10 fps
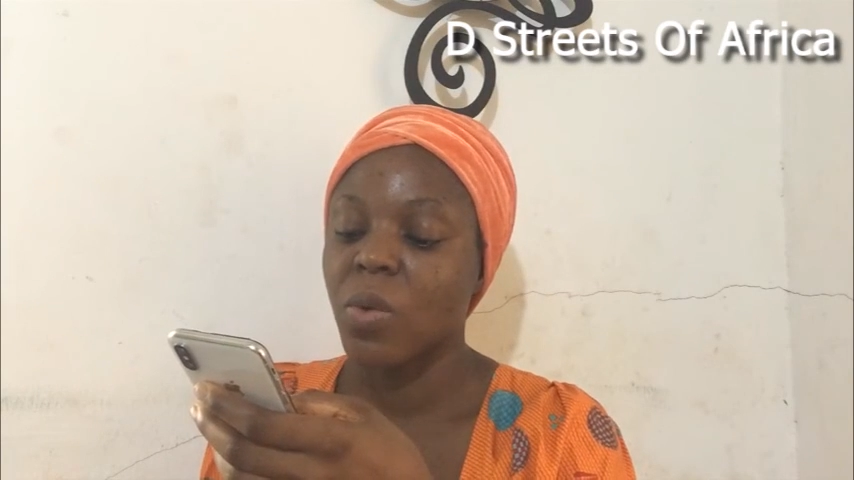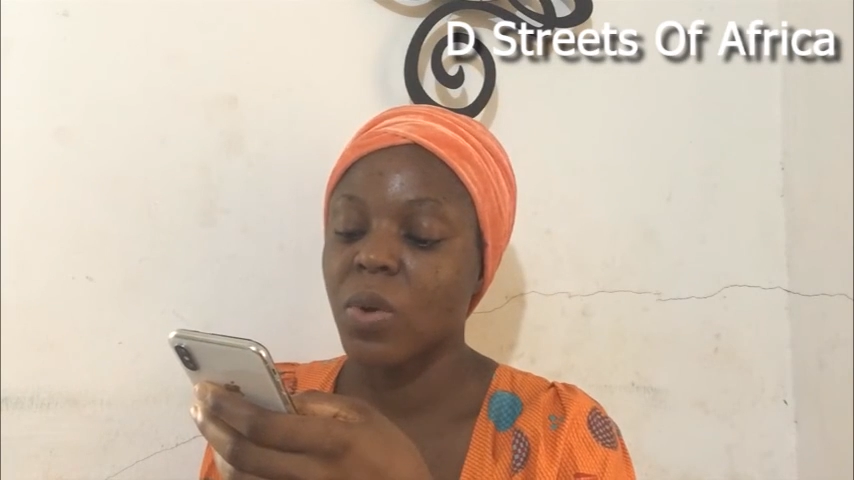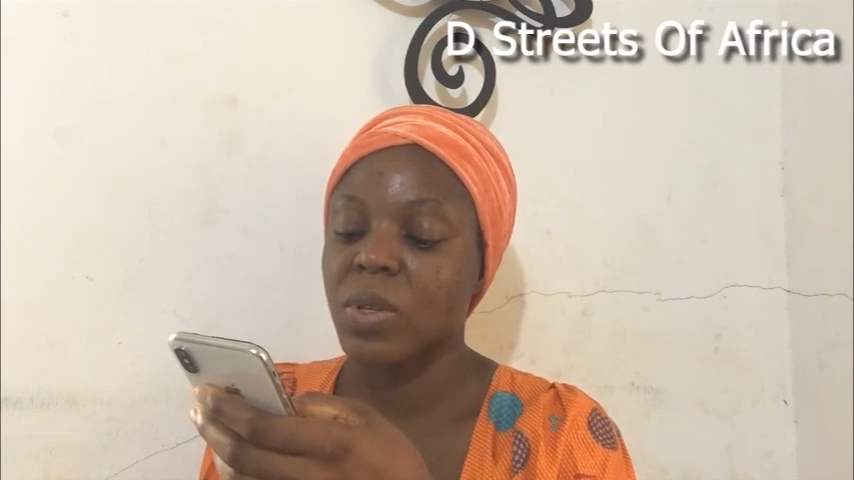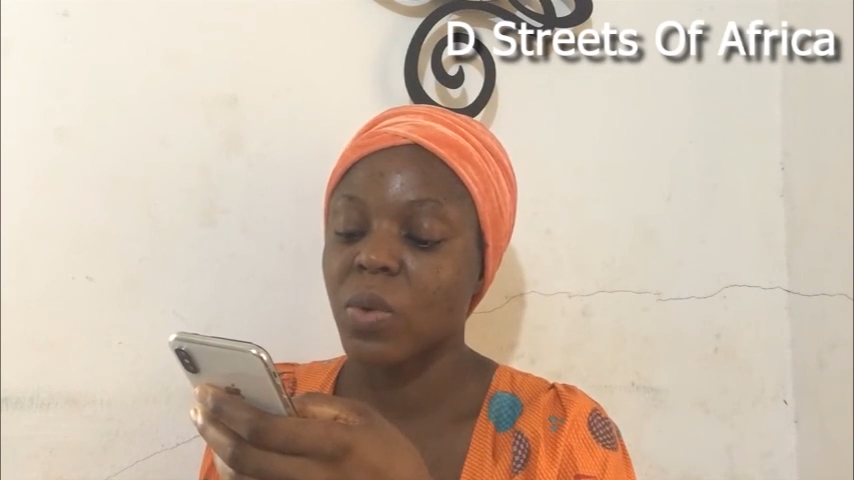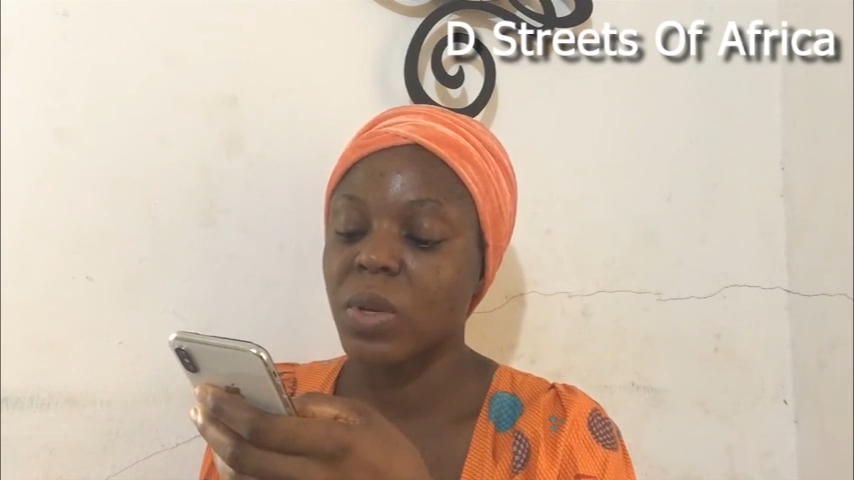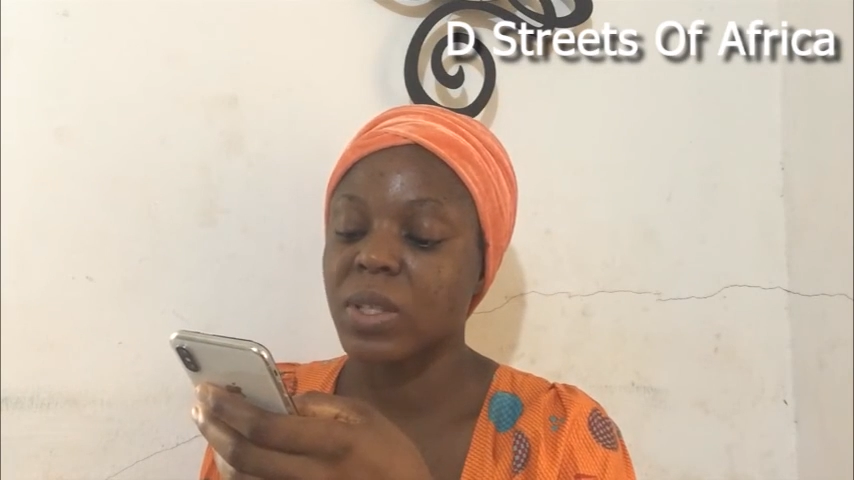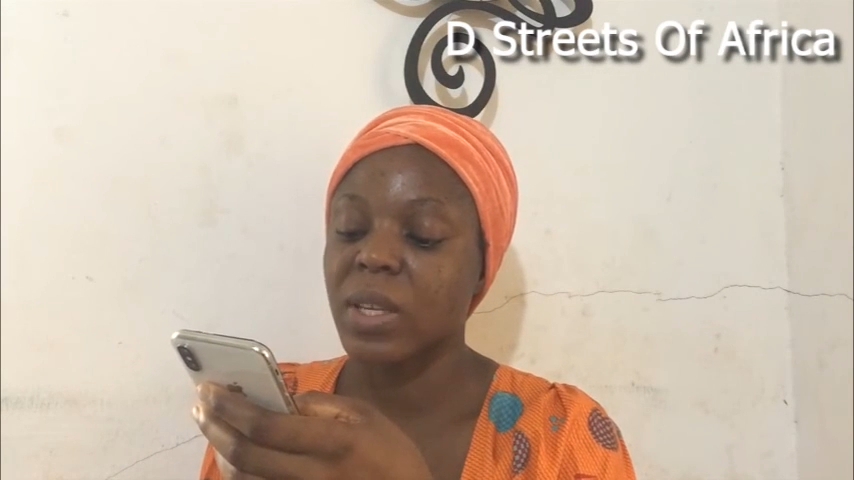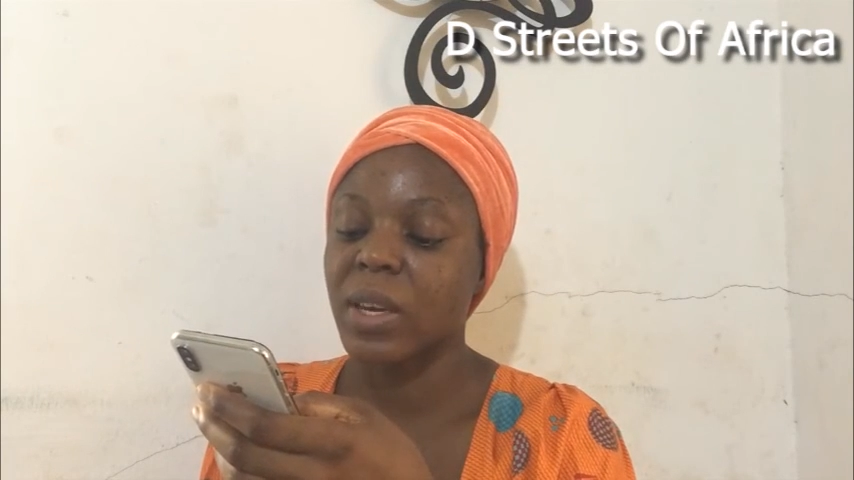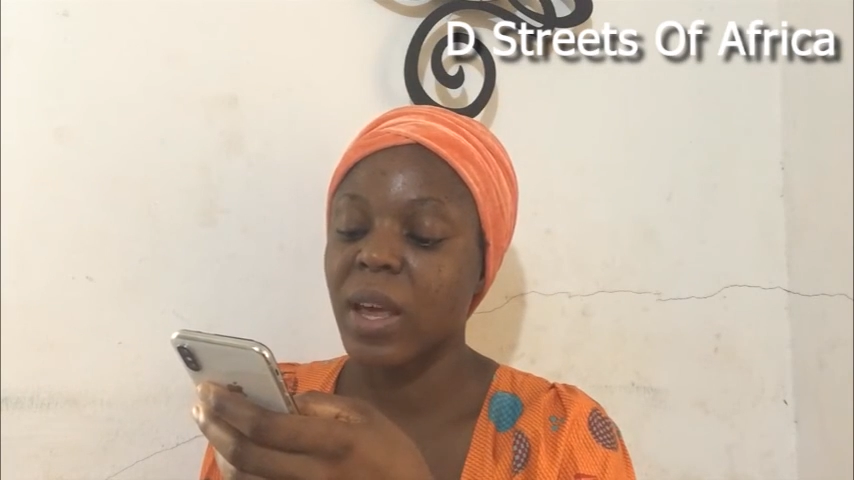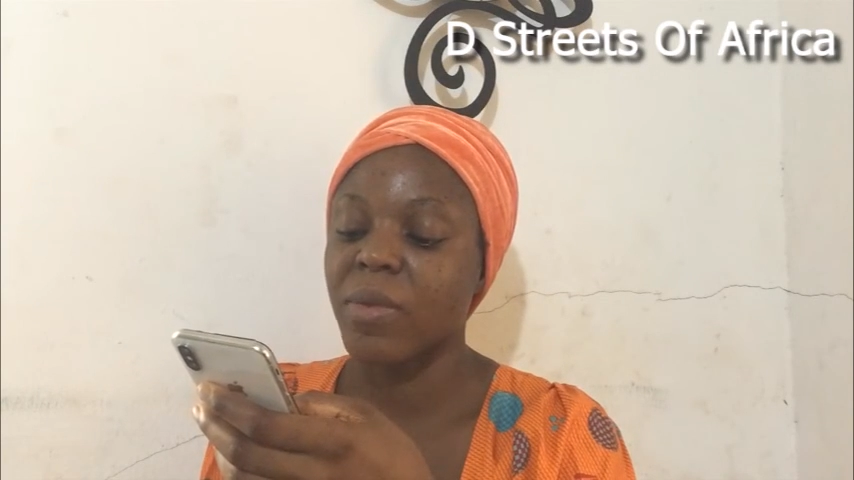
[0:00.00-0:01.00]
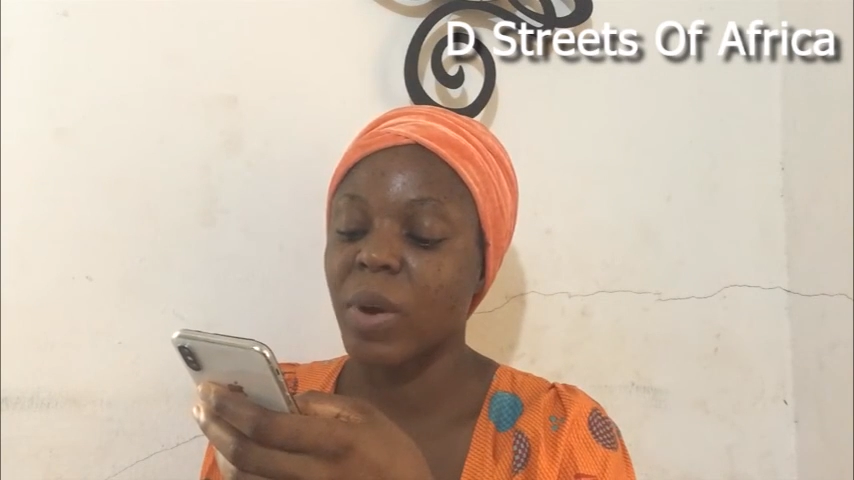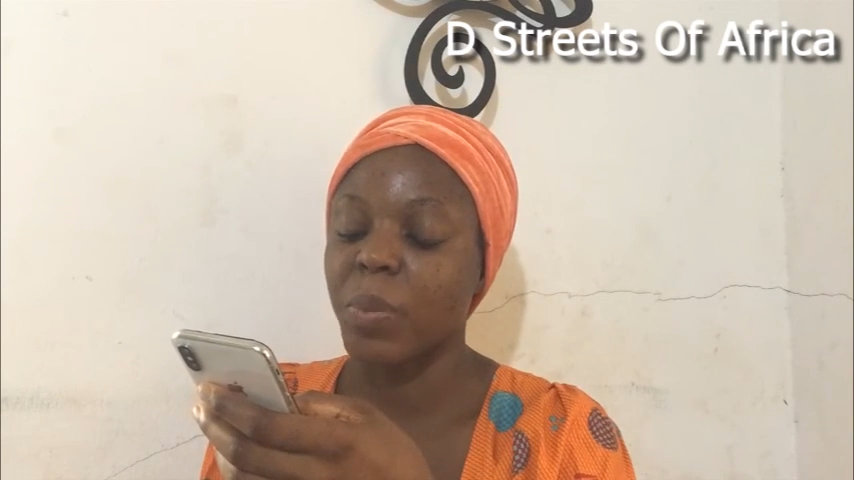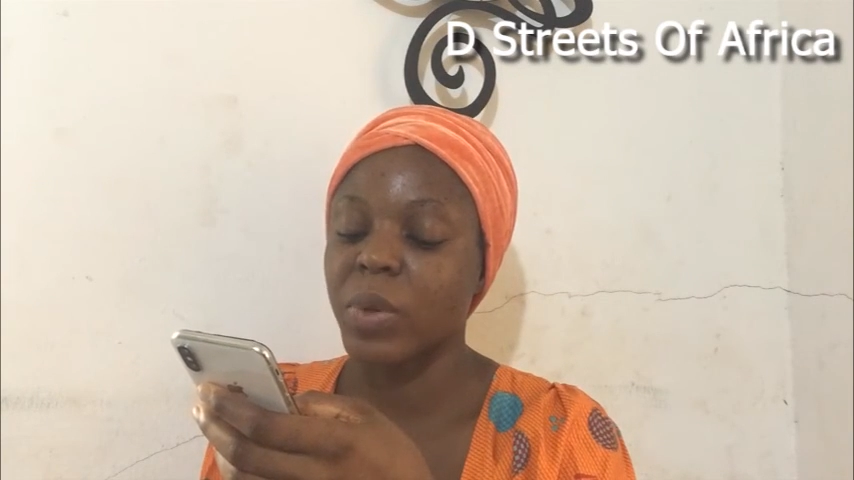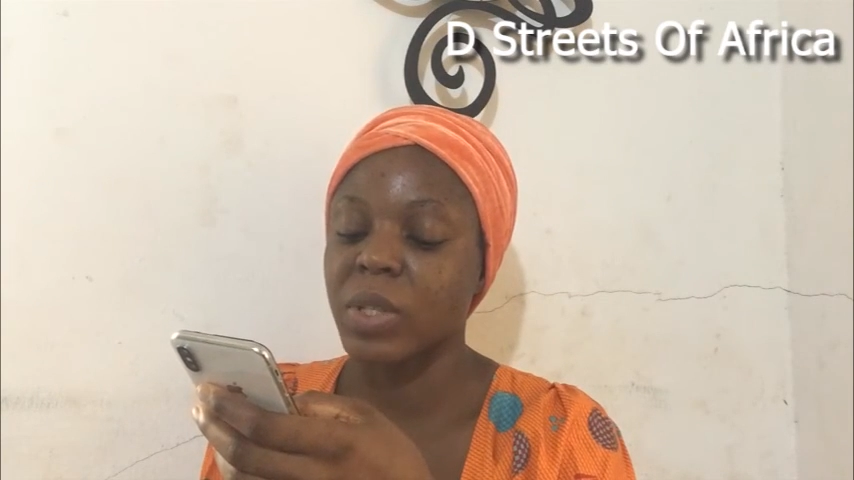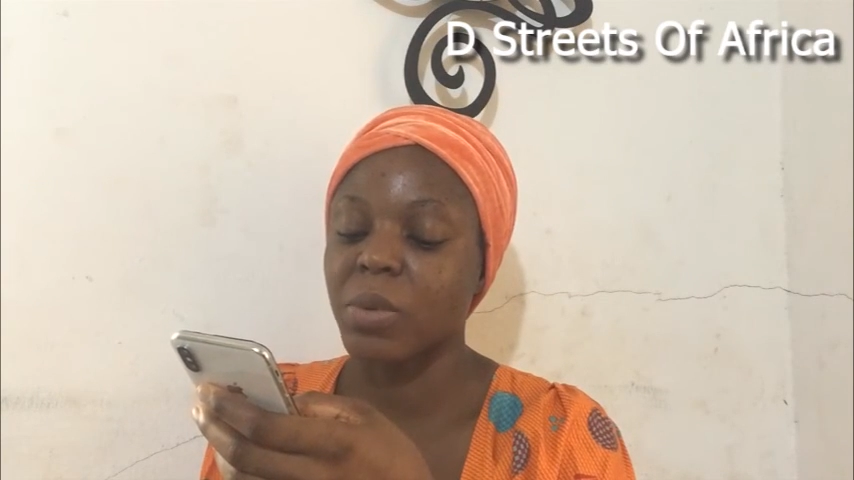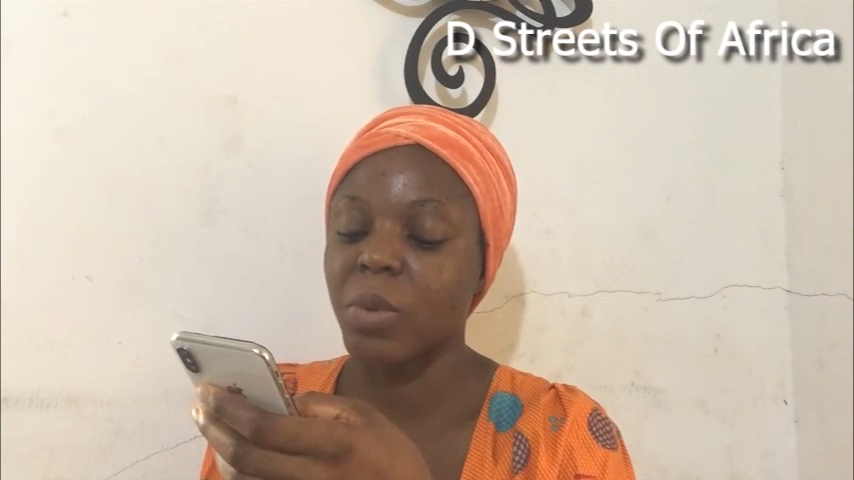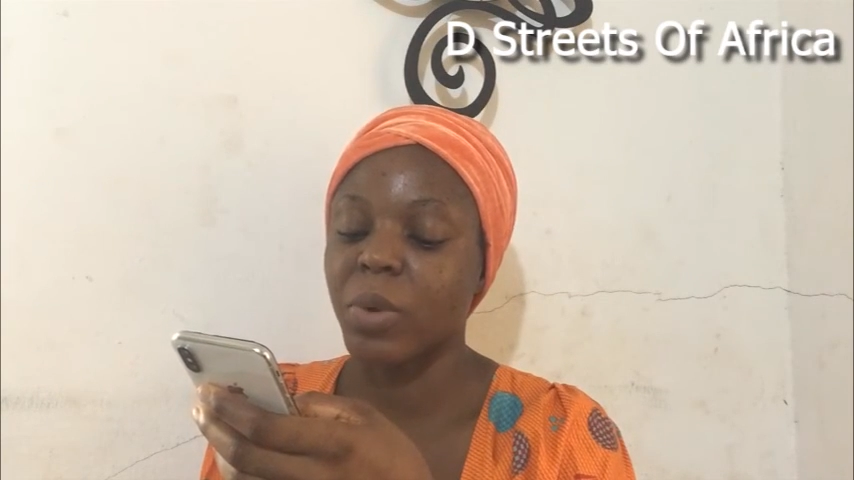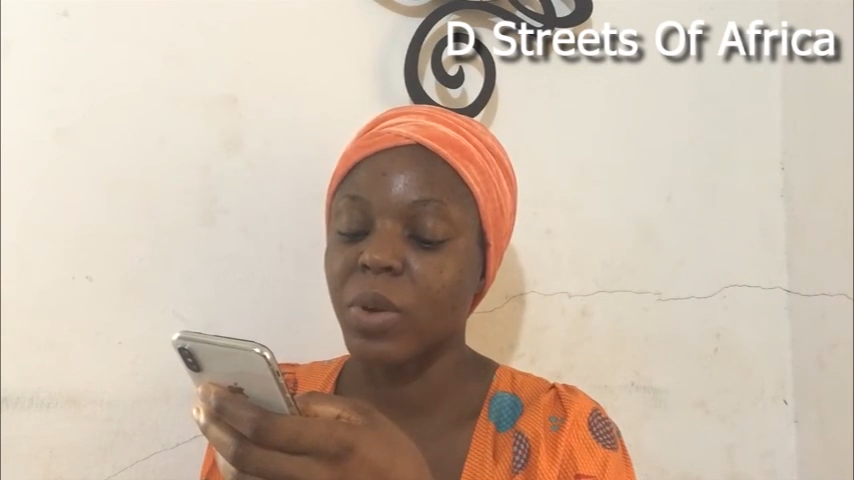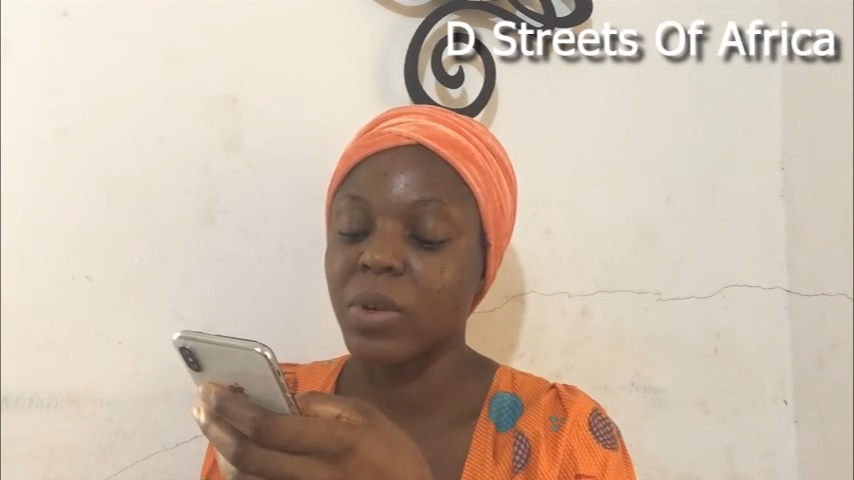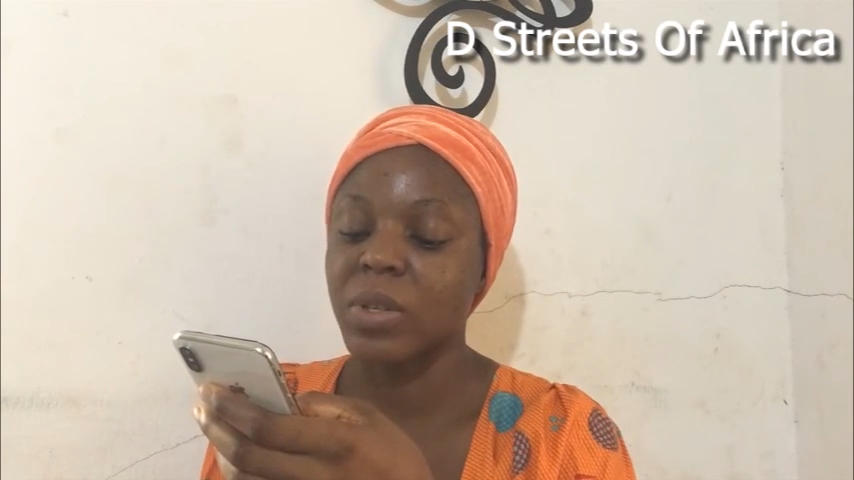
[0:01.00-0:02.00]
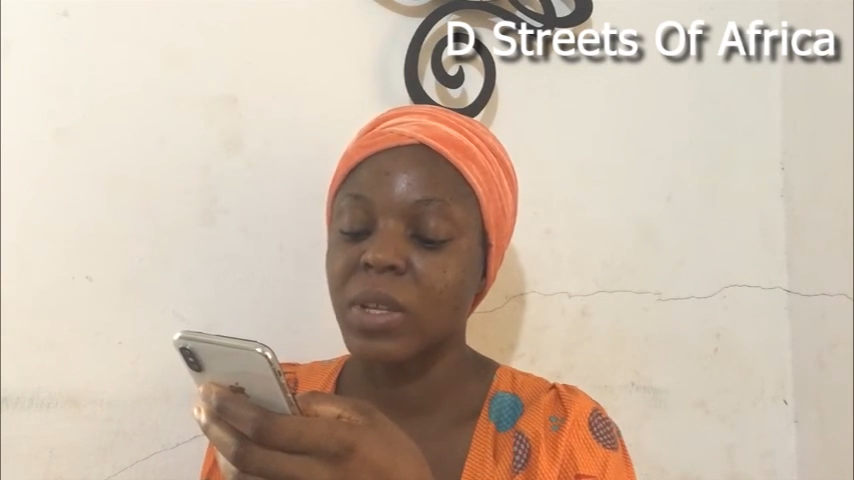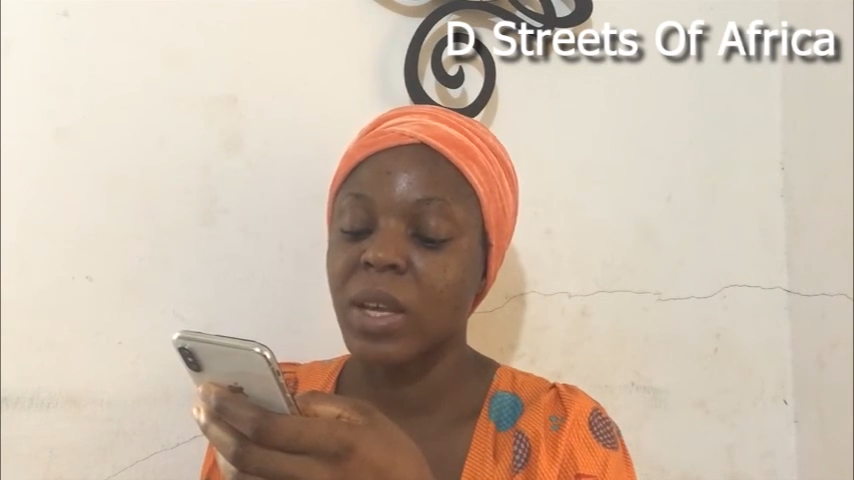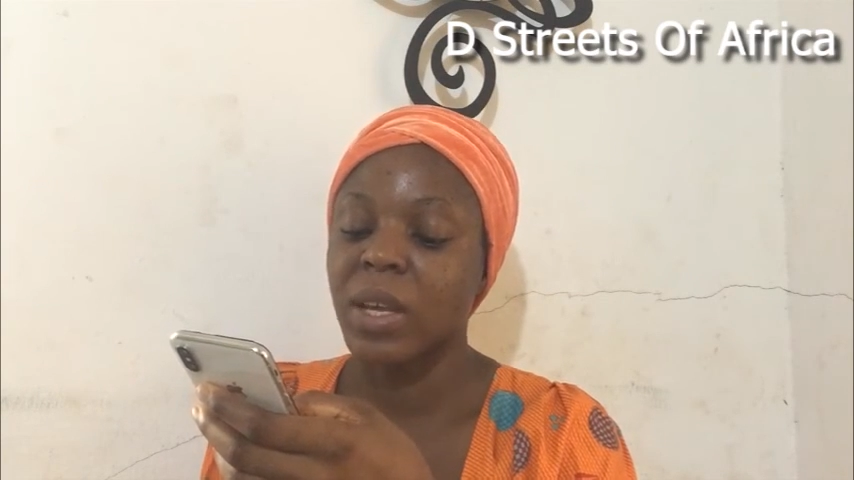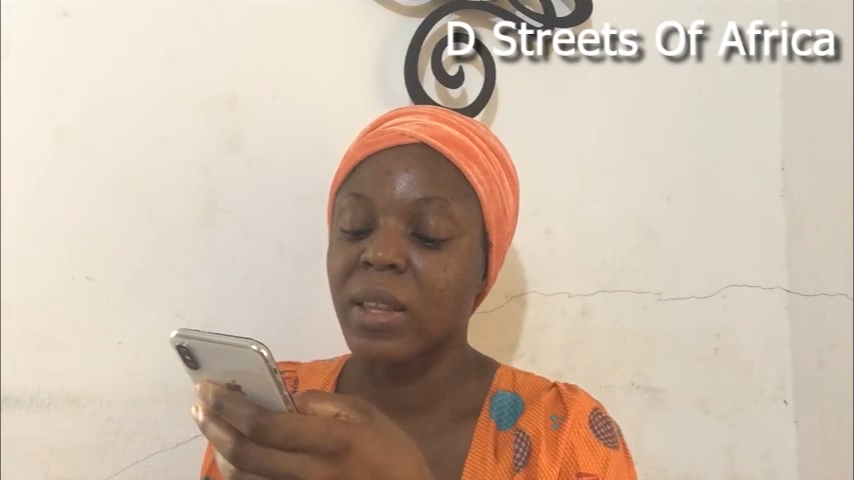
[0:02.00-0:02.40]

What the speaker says: was the worst thing ever possible, because